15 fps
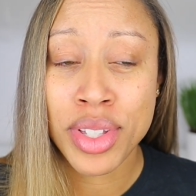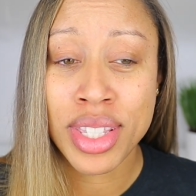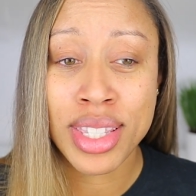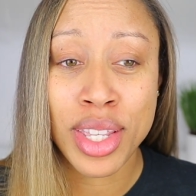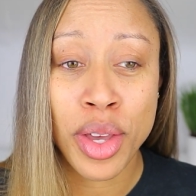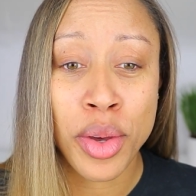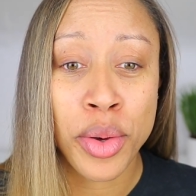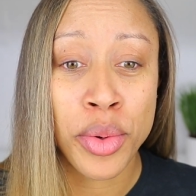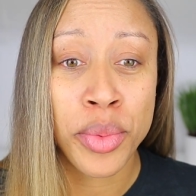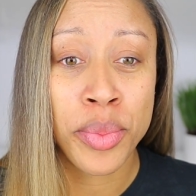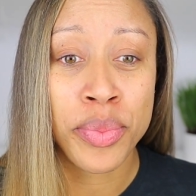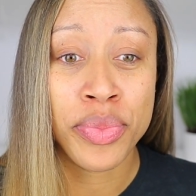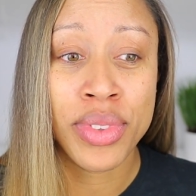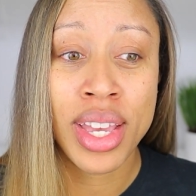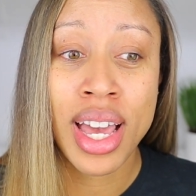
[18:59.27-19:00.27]
So
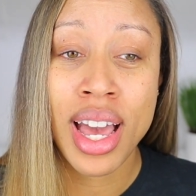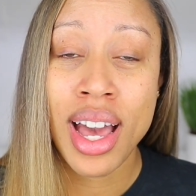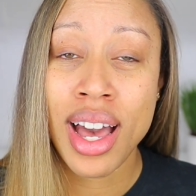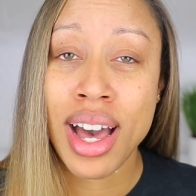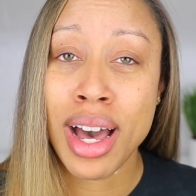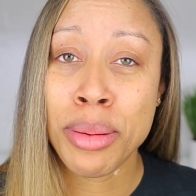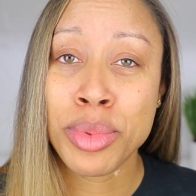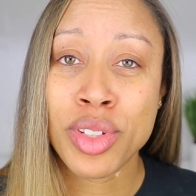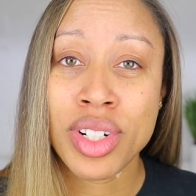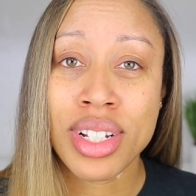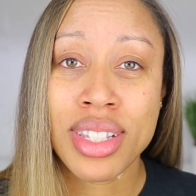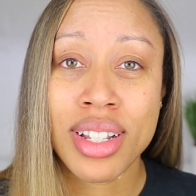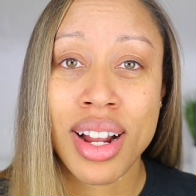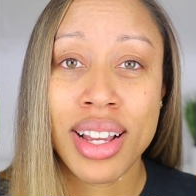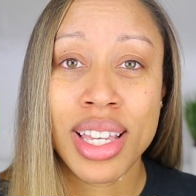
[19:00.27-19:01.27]
I'm just going
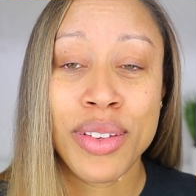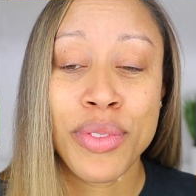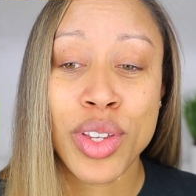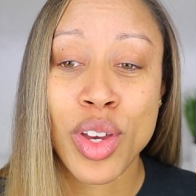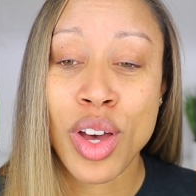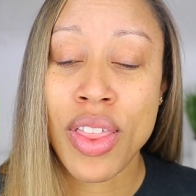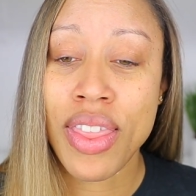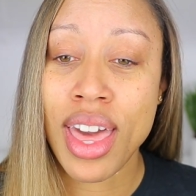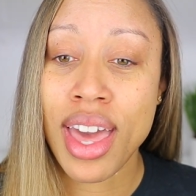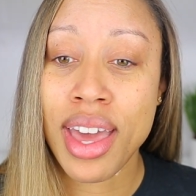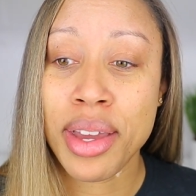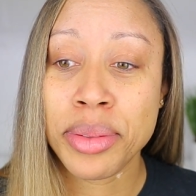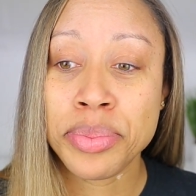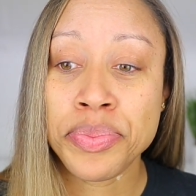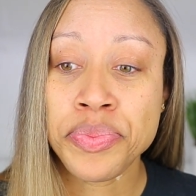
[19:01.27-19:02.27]
to start giving y'all that